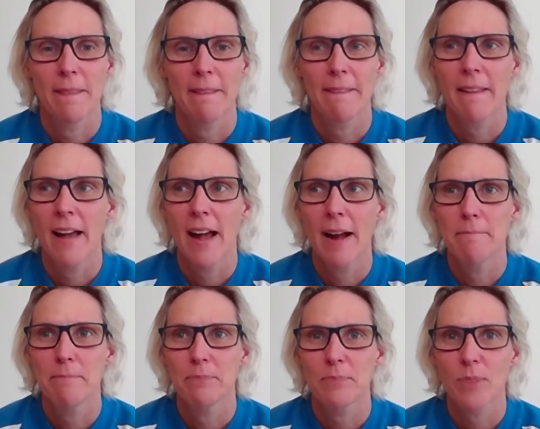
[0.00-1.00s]

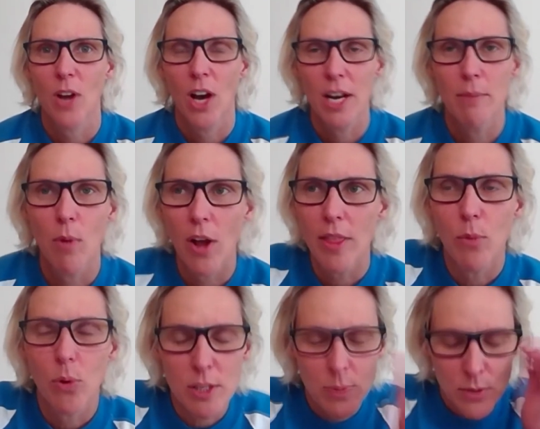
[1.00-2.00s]
I didn't mind the
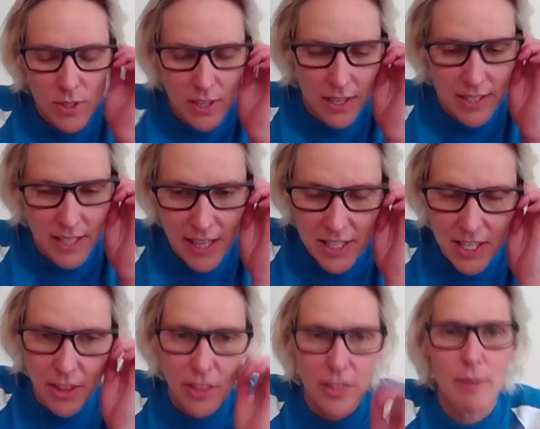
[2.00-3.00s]
mornings, but I was just going to say that's
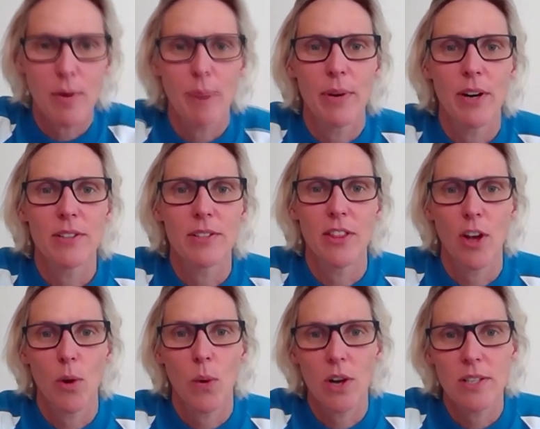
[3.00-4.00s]
the other thing my parents said,
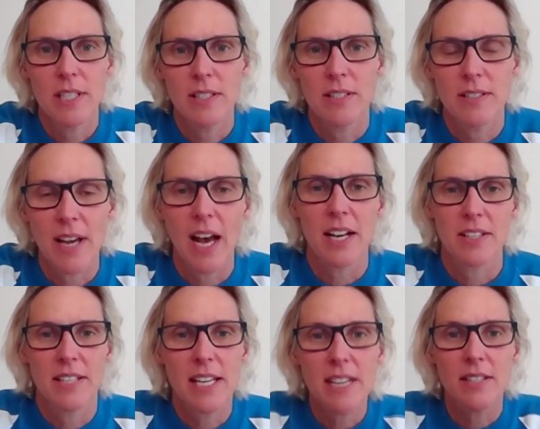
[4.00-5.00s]
though. When I did start a
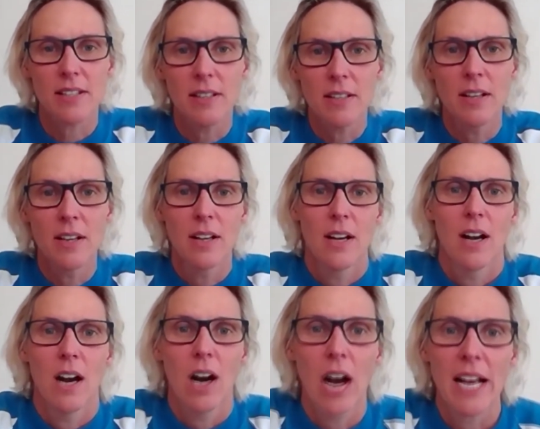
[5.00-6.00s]
season,
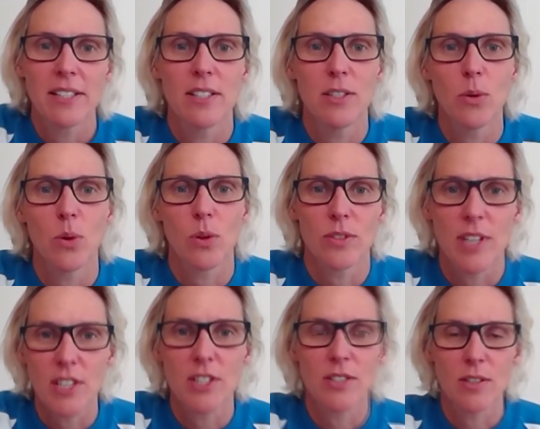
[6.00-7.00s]
I had to do all the
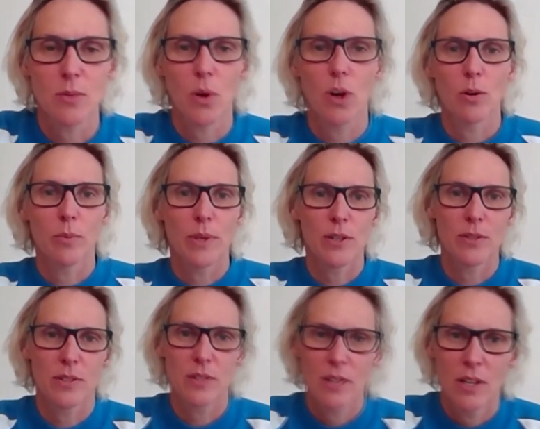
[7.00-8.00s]
sessions as well
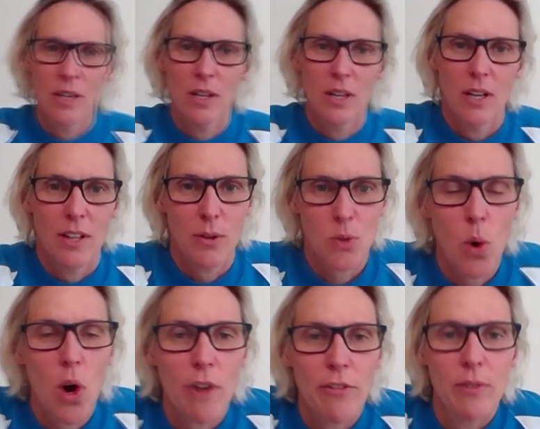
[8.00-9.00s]
because it was
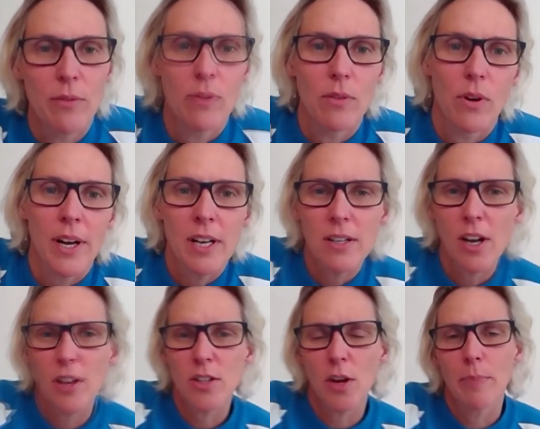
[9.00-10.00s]
quite often I didn't
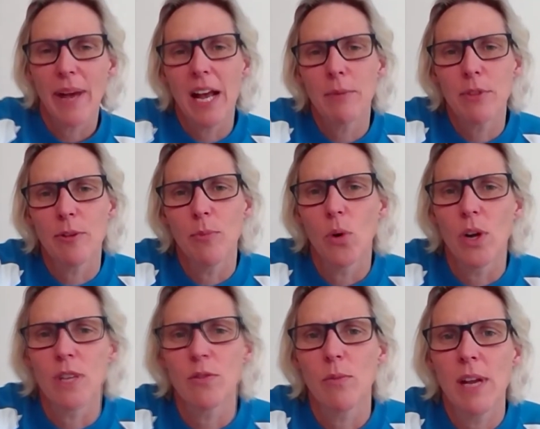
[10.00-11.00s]
go so bad with the
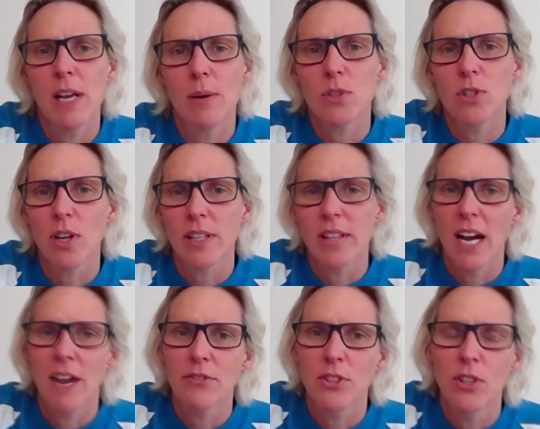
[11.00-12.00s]
mornings. For me, it was like the
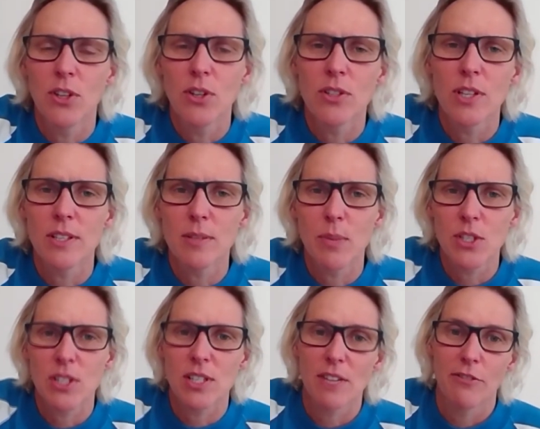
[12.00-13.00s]
afternoons and
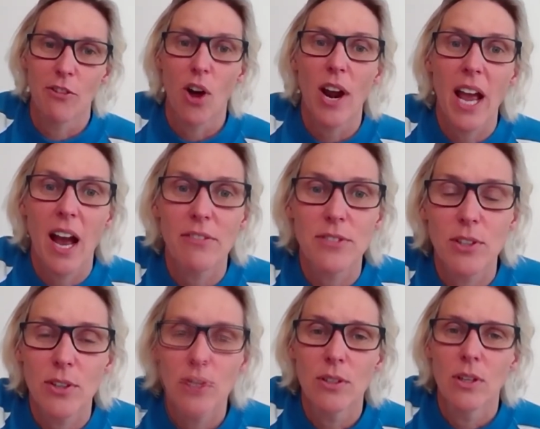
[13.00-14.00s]
especially, say, Friday afternoon.